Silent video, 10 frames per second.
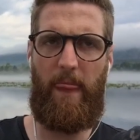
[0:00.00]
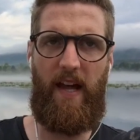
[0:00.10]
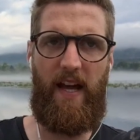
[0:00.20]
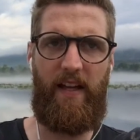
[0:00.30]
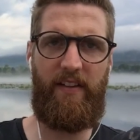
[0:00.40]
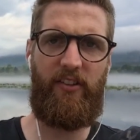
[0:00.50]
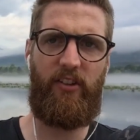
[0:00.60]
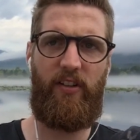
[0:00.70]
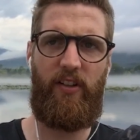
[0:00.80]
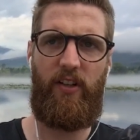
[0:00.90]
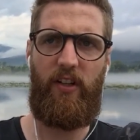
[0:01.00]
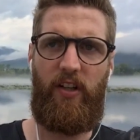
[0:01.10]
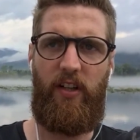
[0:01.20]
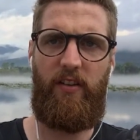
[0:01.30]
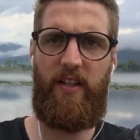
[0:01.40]
And
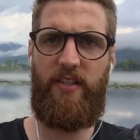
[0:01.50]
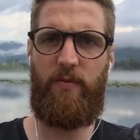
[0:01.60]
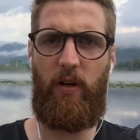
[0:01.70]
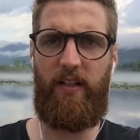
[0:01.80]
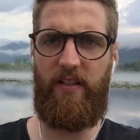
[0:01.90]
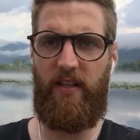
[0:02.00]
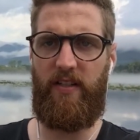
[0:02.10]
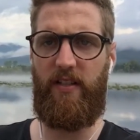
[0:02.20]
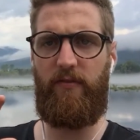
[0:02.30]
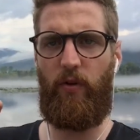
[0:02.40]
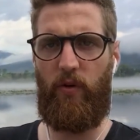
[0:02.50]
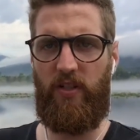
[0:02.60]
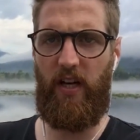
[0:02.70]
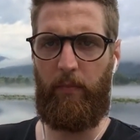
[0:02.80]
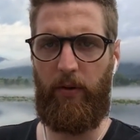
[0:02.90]
this one is, is a divorced
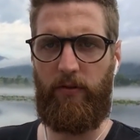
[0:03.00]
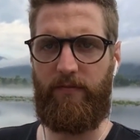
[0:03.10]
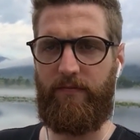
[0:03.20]
couple.